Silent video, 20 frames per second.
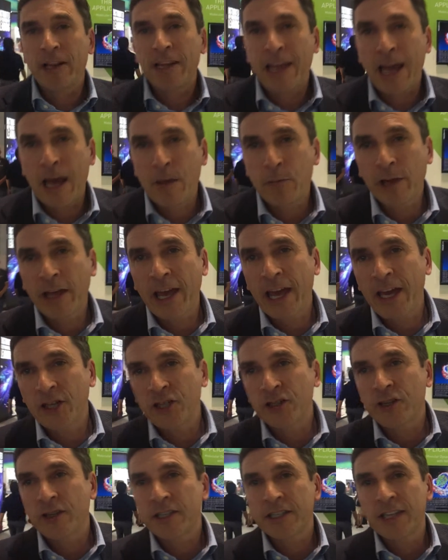the
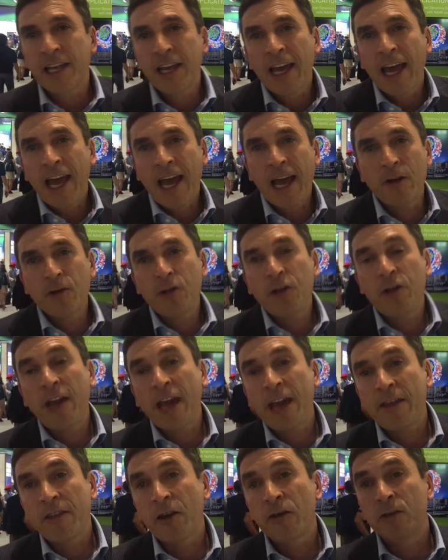applications, how do you
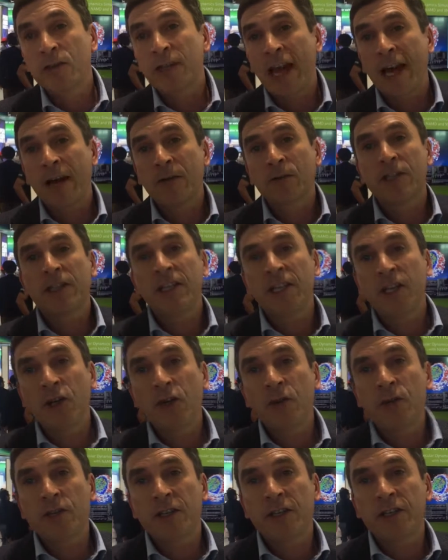get those out to the
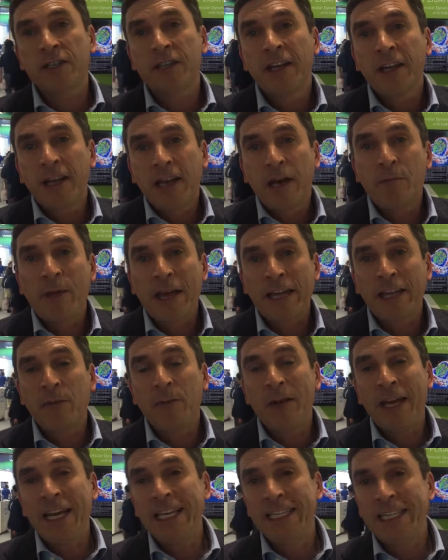users and make them
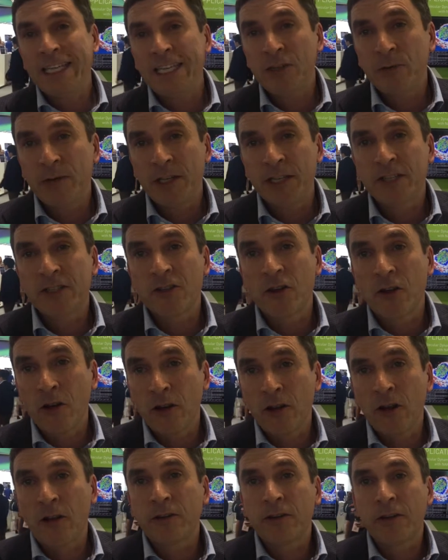easy to
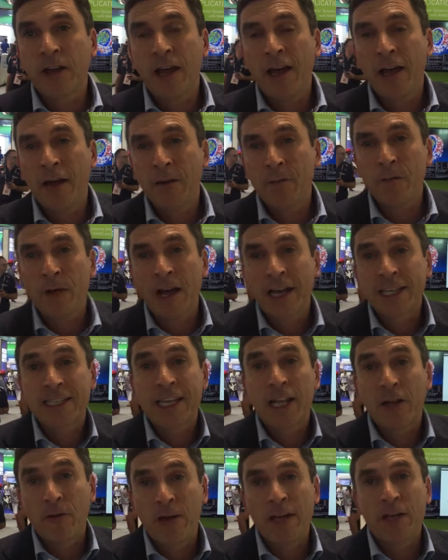install on
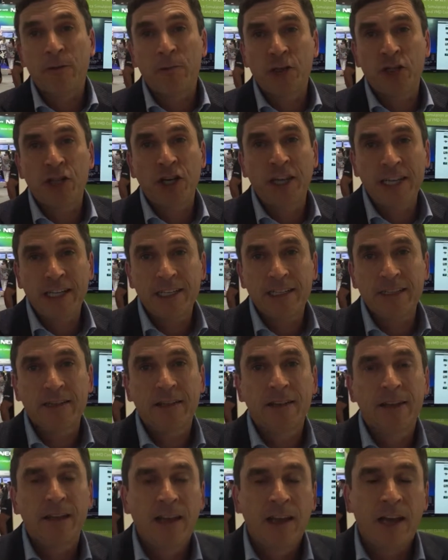accelerated machines?
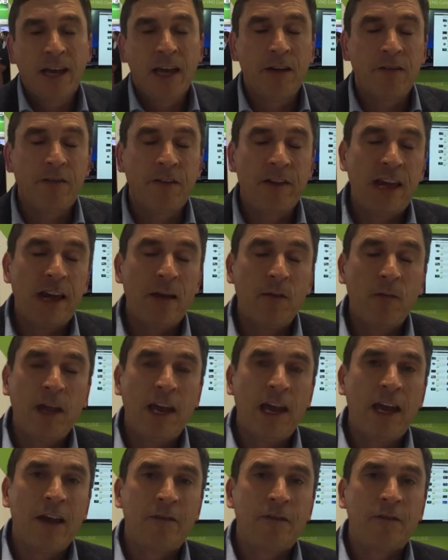And for that, we
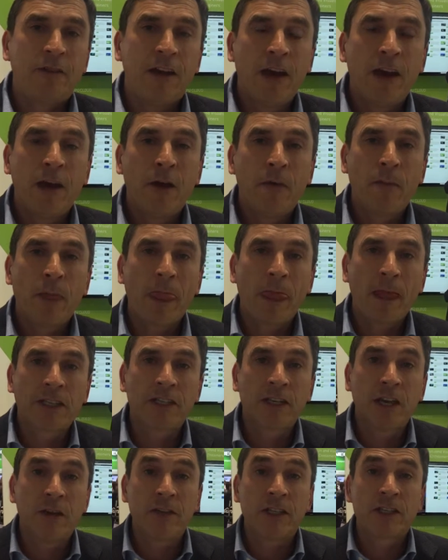have a
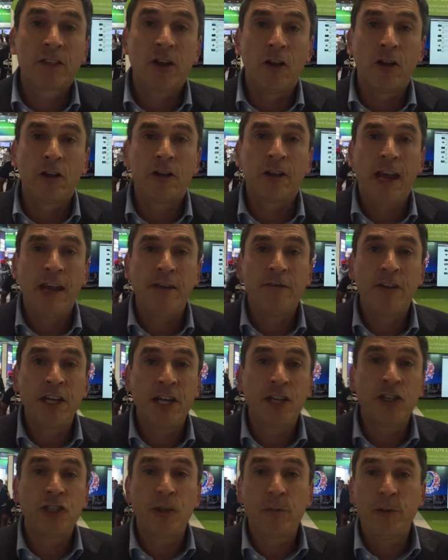service called
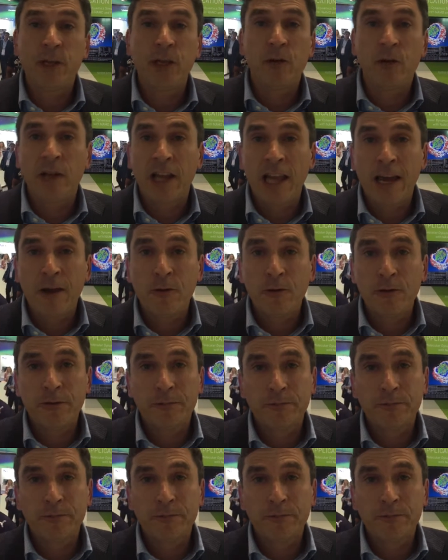NVIDIA GPU Cloud.